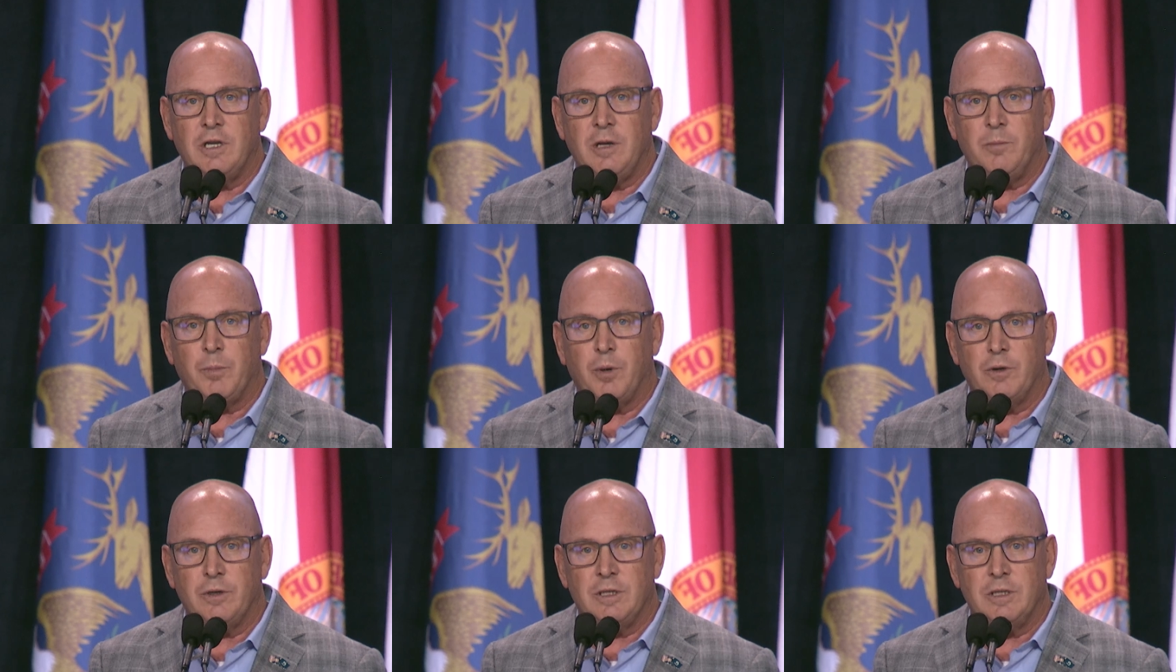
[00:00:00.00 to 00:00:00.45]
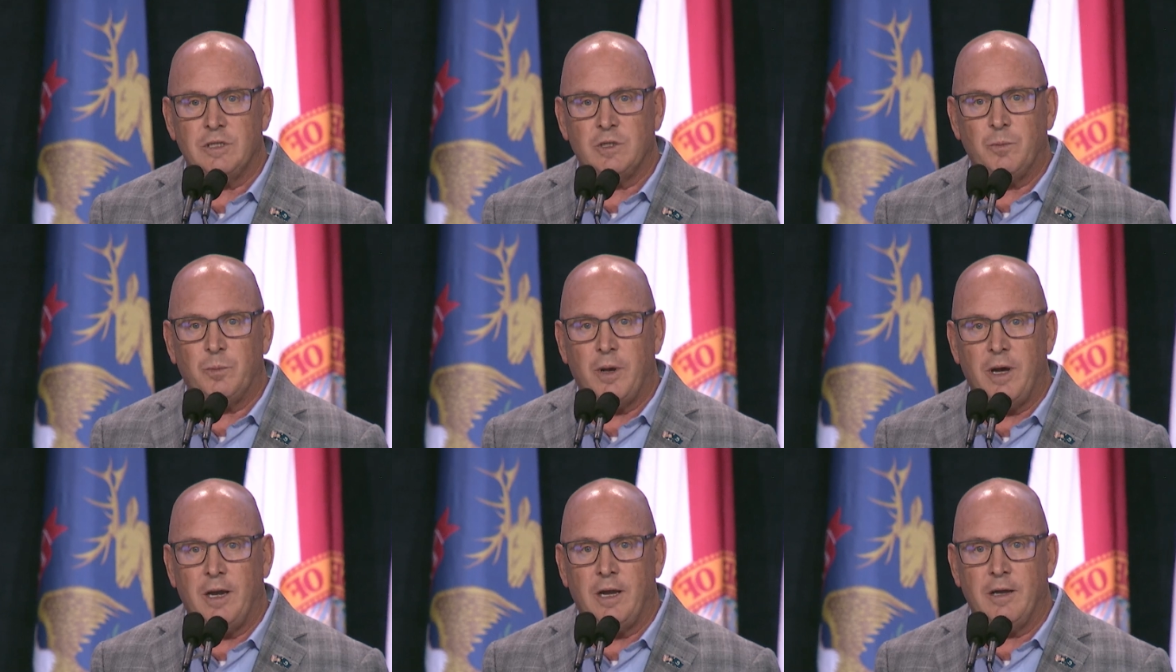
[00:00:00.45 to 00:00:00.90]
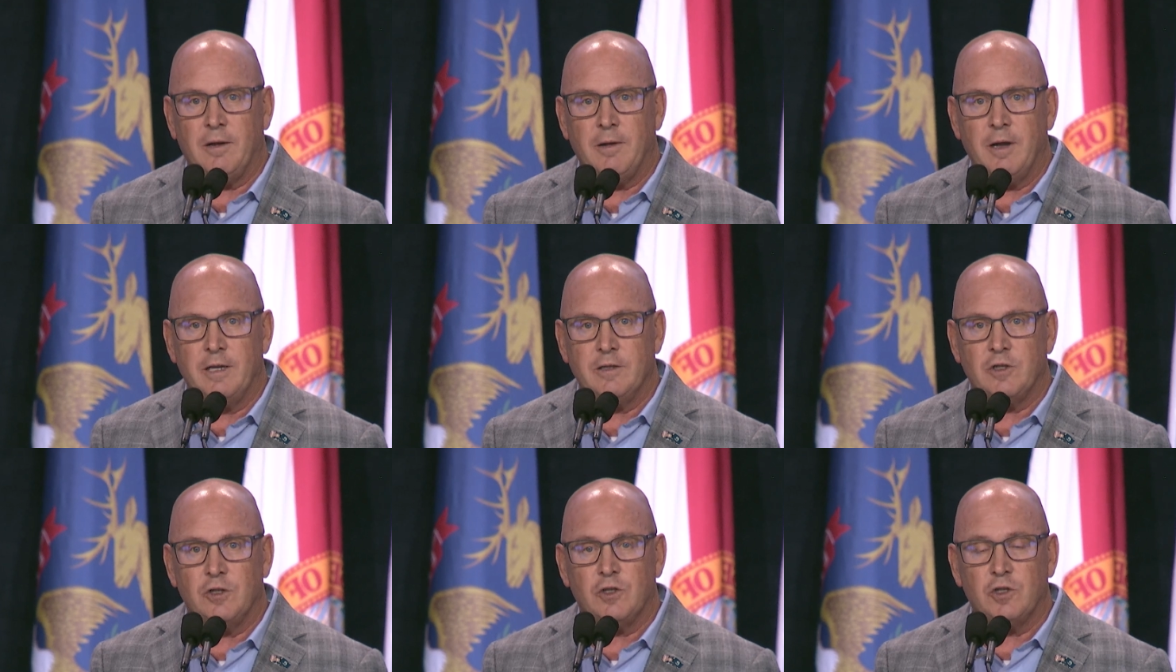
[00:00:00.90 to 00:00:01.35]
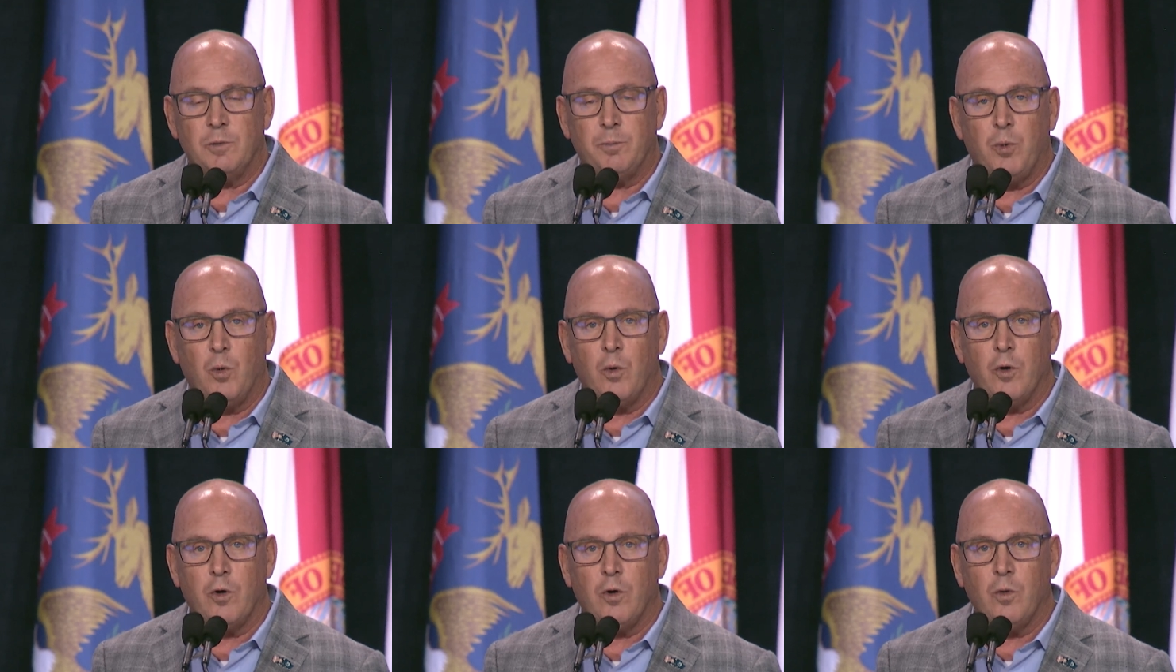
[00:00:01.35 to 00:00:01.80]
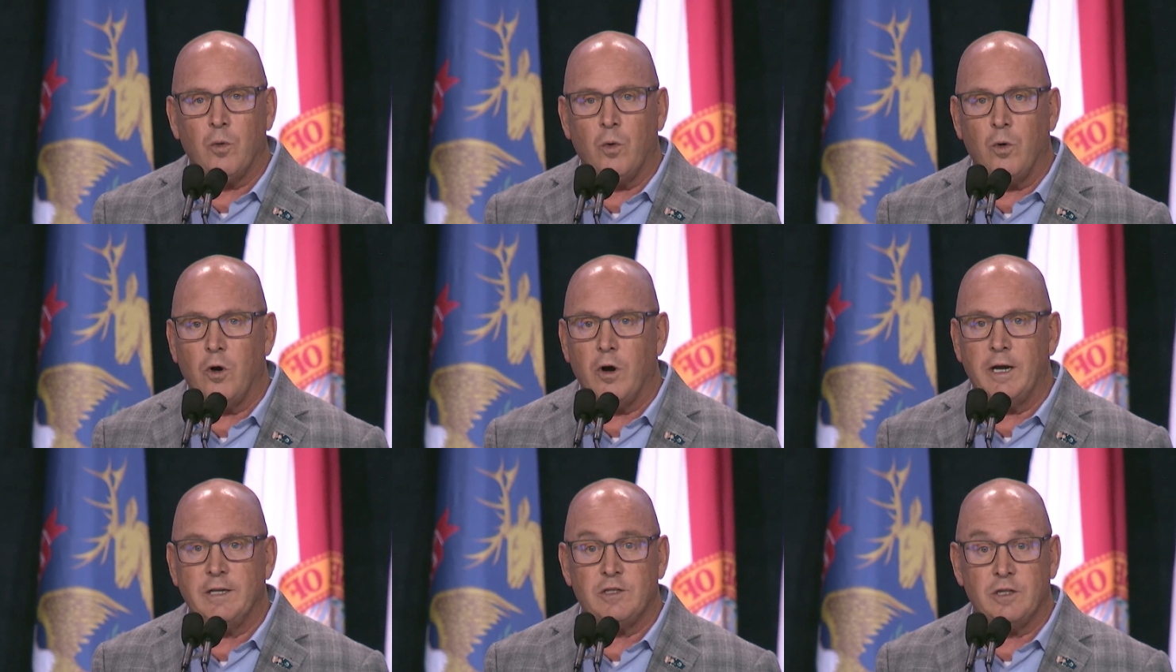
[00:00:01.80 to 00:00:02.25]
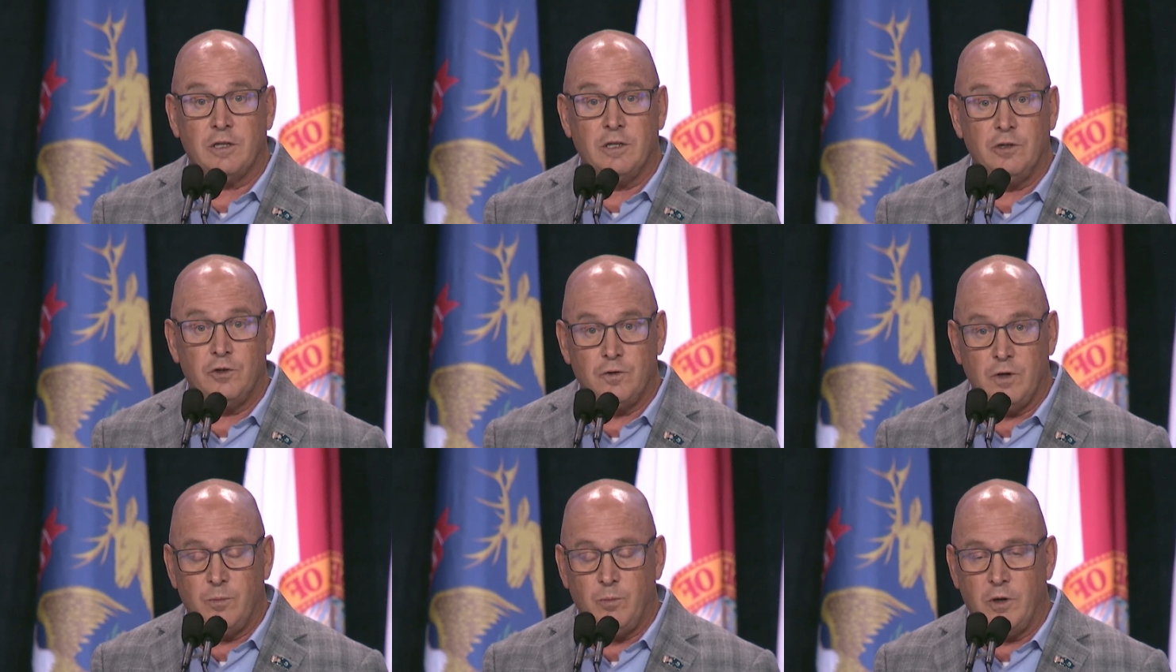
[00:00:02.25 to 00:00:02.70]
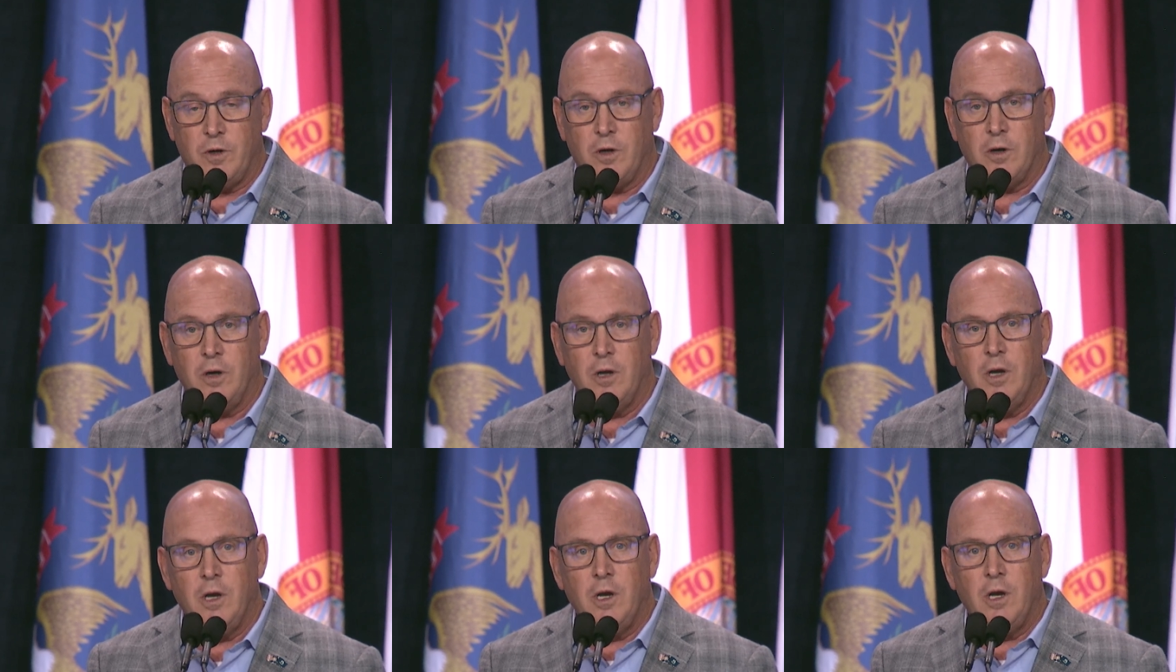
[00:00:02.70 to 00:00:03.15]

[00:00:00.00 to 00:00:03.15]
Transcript: in participating as a supporter or as a contributor.